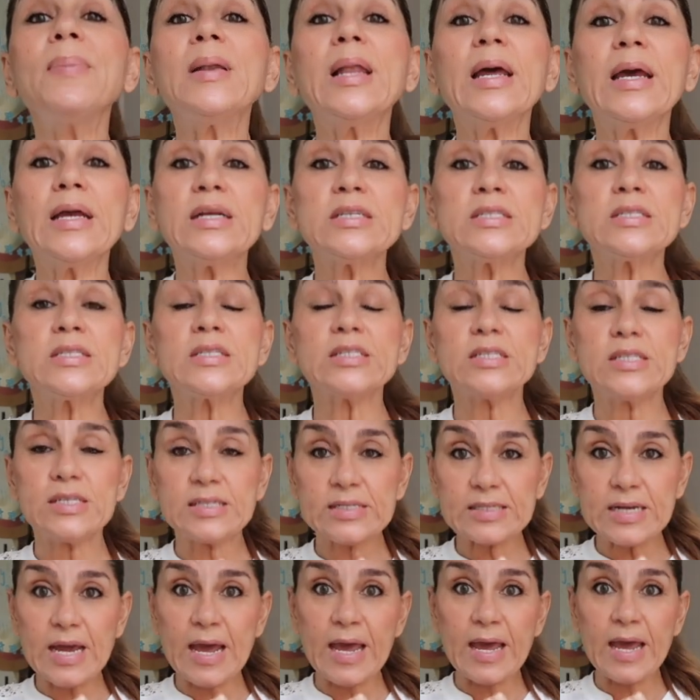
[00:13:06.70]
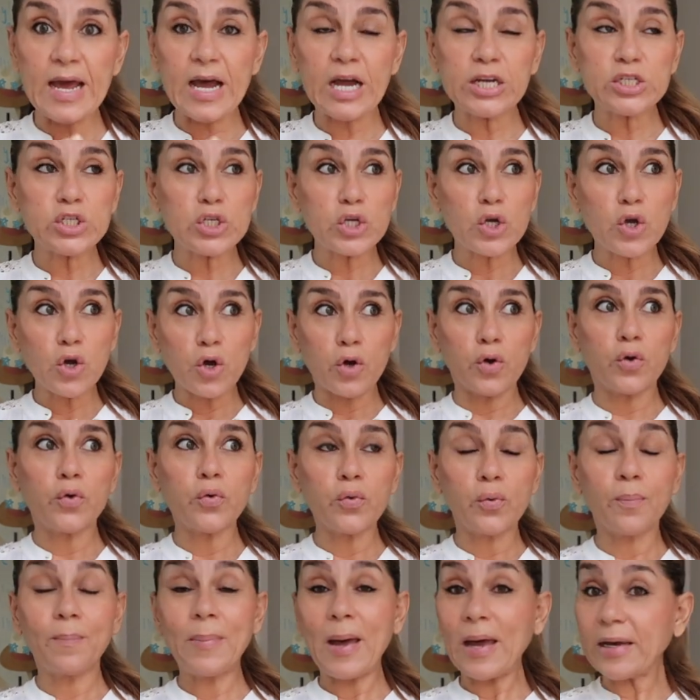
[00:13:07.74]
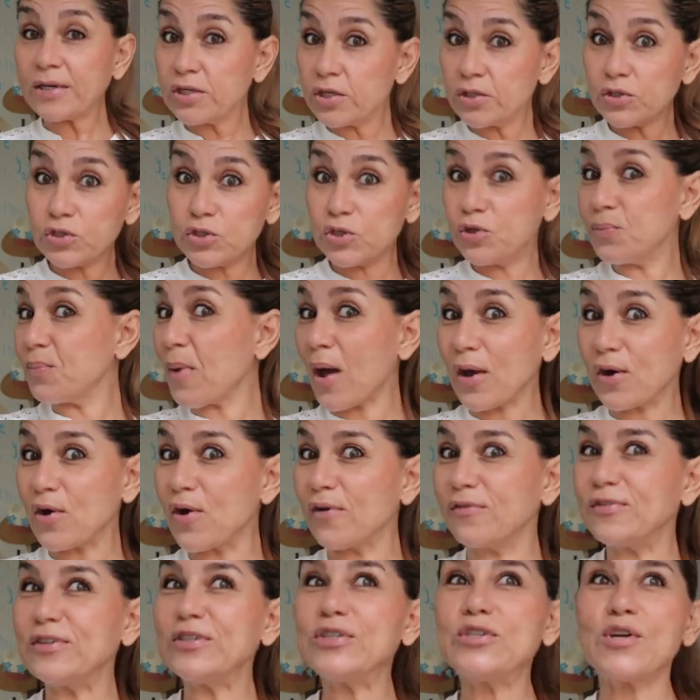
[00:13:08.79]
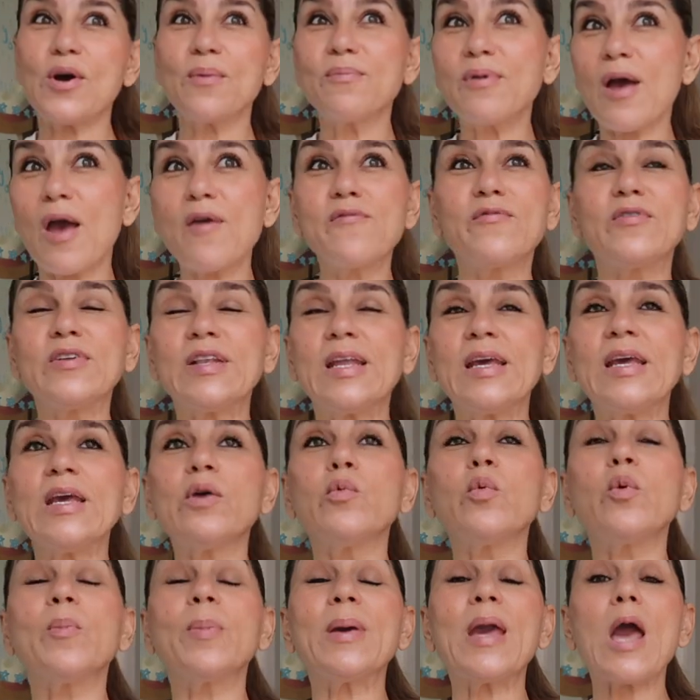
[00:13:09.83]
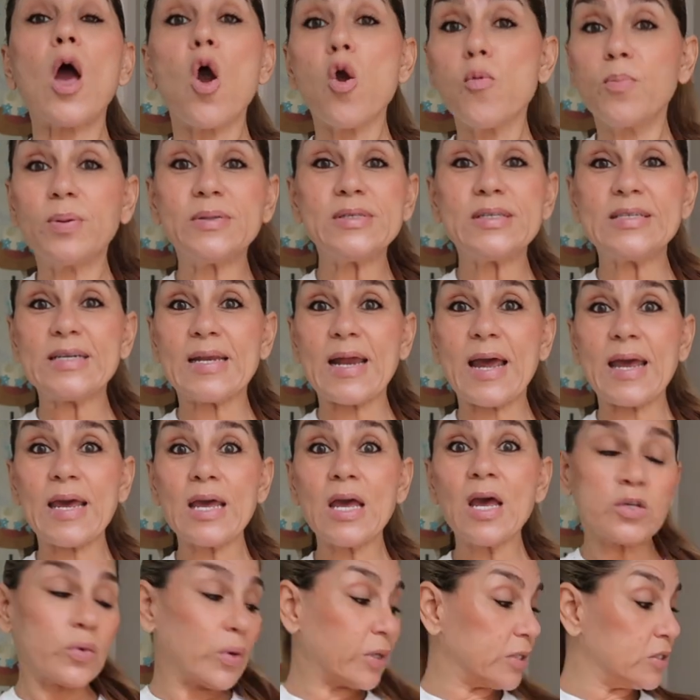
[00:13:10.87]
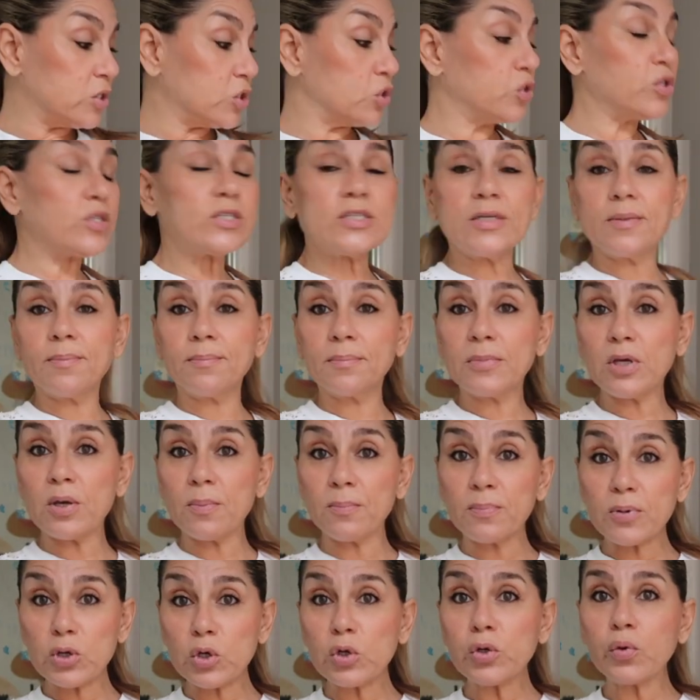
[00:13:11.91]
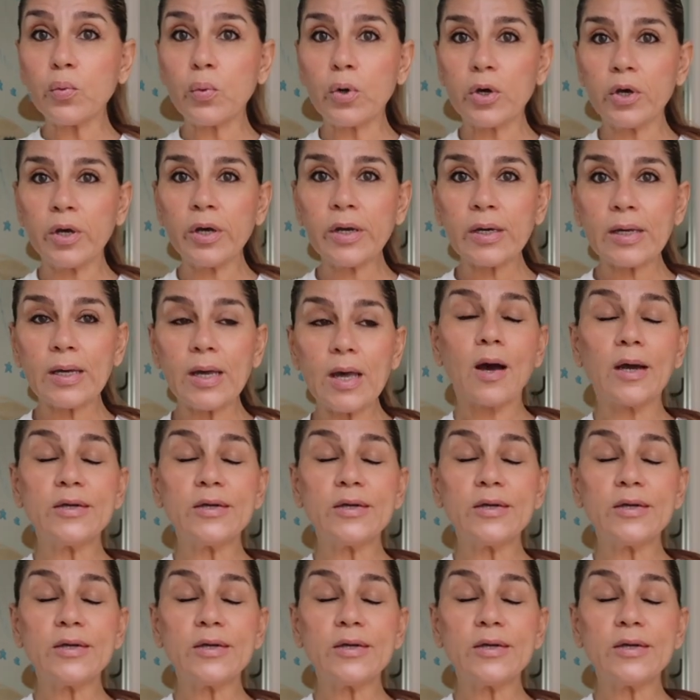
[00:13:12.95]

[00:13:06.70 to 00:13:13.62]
plans today are to go back to my coffee shop. Hopefully it will be open today so I can do some computer work.